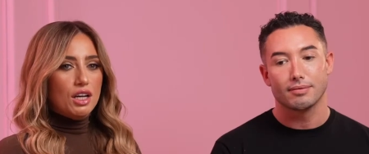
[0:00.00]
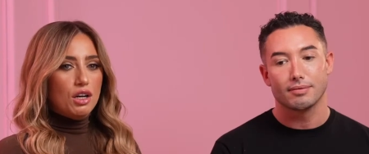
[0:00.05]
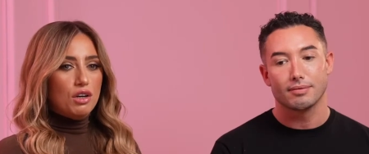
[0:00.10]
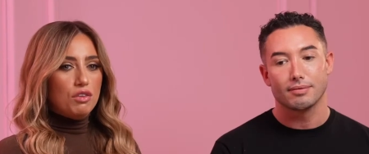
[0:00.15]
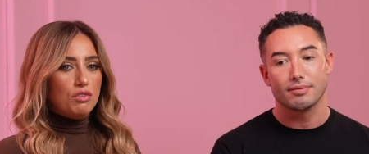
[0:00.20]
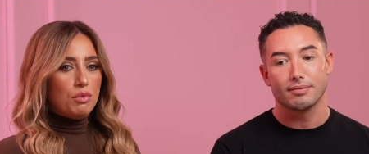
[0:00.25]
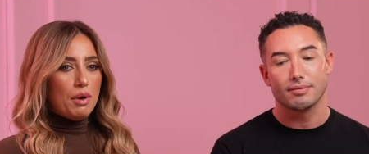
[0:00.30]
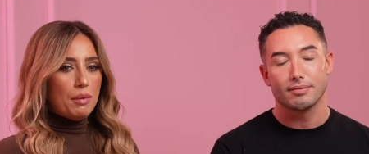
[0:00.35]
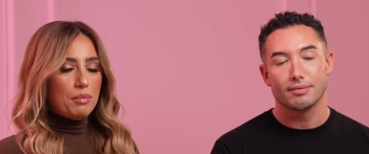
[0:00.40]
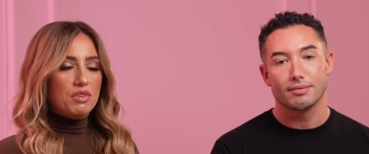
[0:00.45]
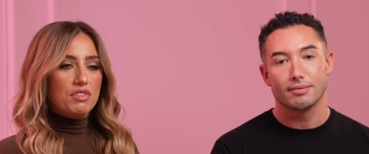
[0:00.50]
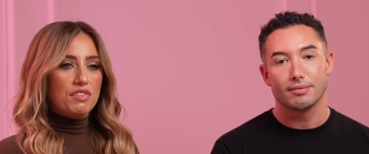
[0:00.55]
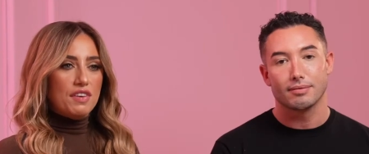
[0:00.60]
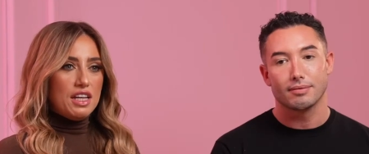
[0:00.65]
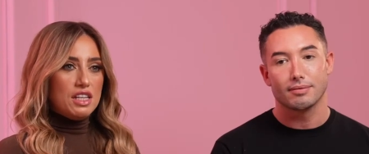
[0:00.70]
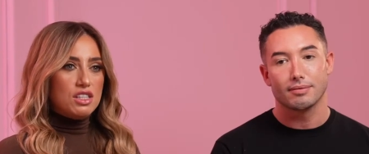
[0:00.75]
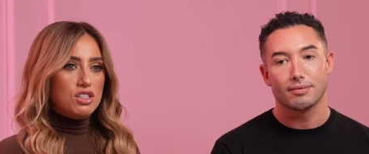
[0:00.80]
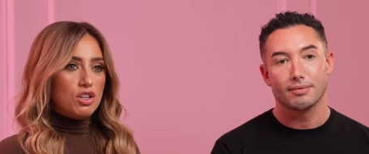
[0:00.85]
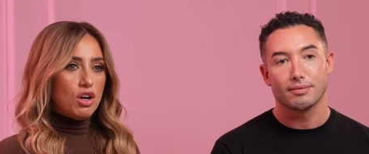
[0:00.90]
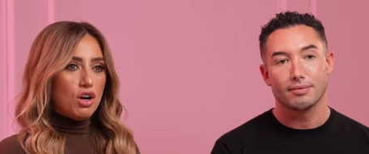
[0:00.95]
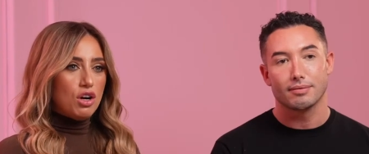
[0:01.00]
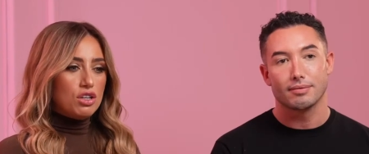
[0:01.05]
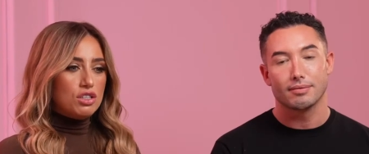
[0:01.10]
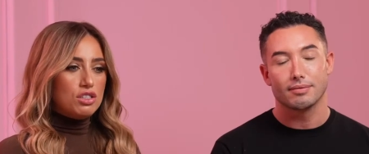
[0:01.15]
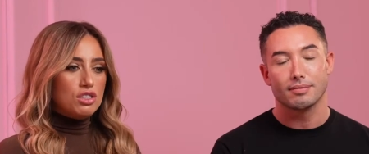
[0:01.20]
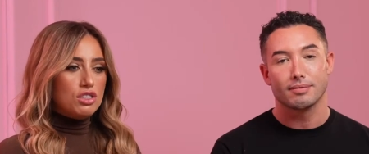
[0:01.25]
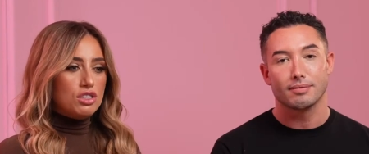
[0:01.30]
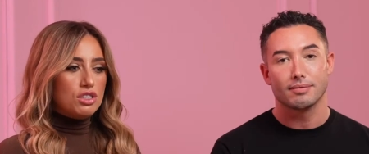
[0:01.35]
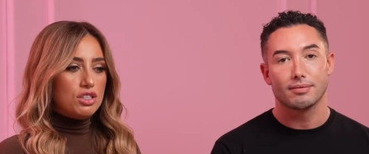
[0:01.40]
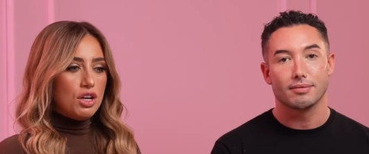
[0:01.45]
Speaker 1: of when we first
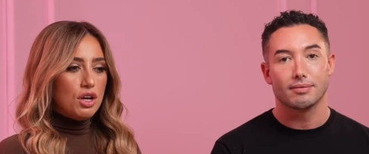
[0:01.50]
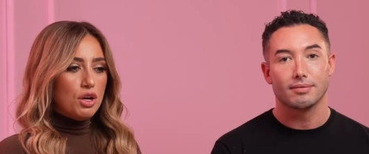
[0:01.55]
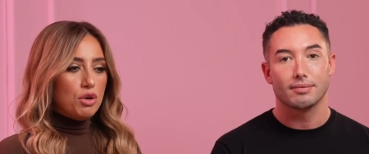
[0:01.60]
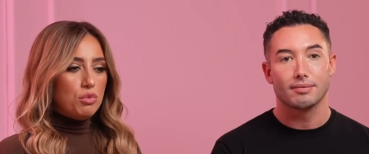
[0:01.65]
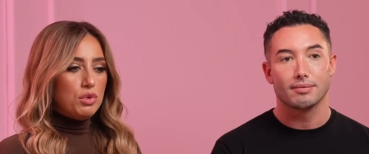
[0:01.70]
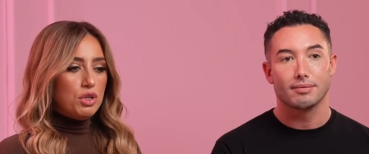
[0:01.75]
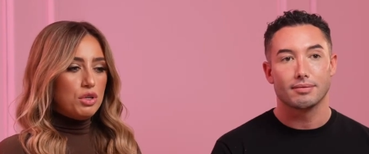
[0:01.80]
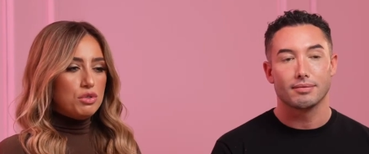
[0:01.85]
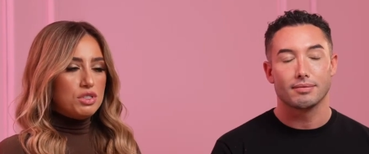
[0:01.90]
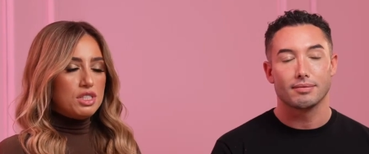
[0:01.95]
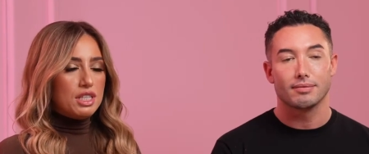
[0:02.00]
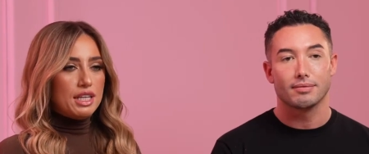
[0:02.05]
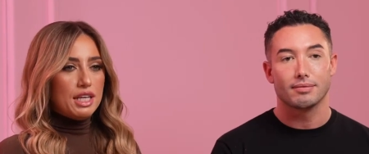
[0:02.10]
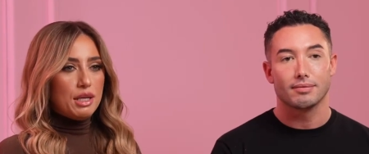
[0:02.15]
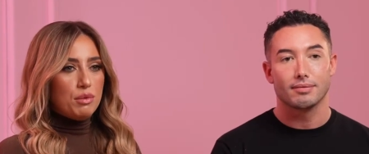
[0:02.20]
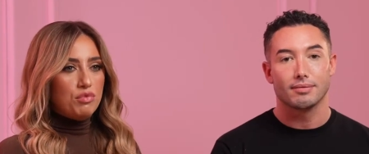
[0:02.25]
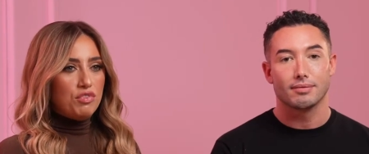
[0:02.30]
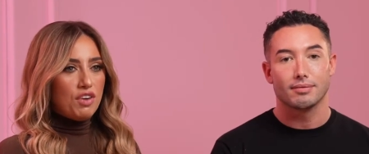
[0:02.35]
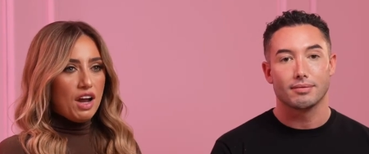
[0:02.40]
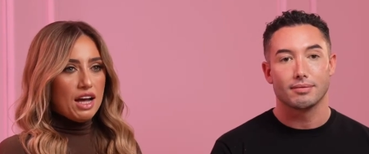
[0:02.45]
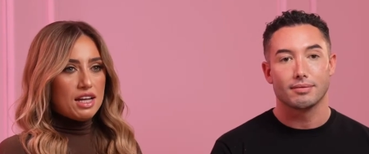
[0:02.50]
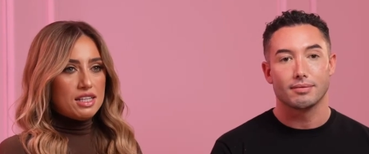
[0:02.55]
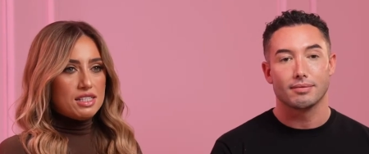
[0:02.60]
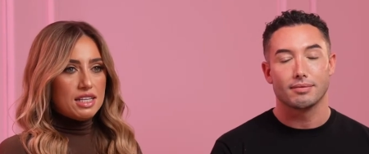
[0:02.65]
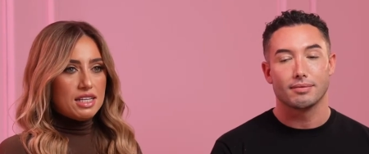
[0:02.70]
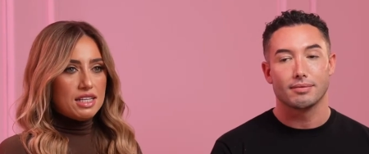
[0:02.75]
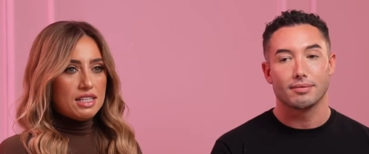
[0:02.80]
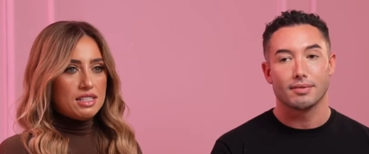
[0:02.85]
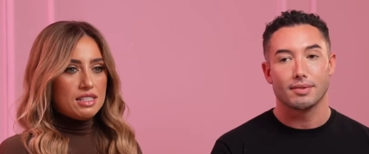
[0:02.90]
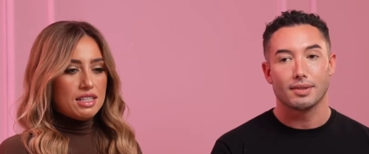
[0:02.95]
started, we used to keep Fridays,